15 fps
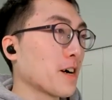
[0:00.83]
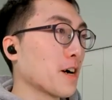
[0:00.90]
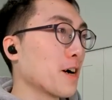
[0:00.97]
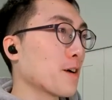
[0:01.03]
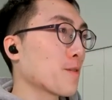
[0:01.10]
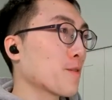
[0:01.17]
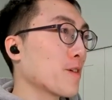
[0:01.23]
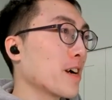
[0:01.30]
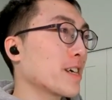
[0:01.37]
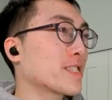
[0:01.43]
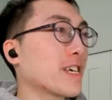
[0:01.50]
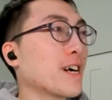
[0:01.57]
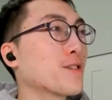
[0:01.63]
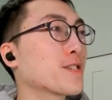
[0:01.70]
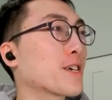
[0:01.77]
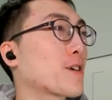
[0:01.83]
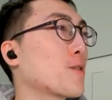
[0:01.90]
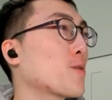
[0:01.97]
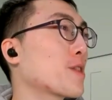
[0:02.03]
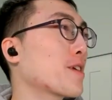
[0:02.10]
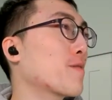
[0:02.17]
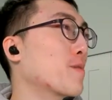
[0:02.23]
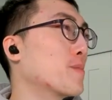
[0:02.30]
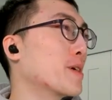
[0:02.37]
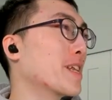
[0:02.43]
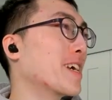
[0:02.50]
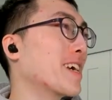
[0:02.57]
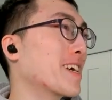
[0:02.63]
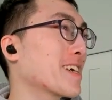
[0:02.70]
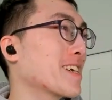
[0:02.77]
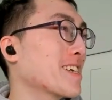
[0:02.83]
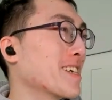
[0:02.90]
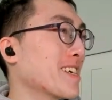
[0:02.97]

All right, how's it going, everybody?